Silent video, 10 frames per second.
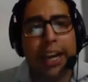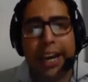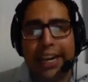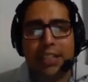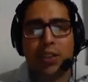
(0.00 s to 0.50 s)

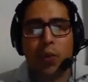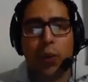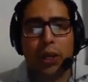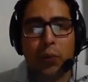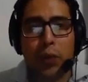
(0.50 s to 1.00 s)
is
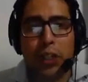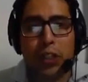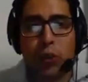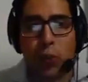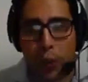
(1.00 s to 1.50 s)
when we
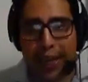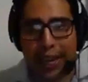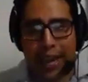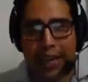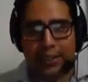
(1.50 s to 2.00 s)
we
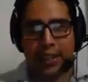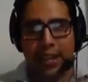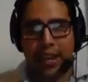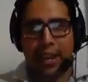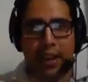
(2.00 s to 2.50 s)
as
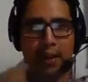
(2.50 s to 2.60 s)
the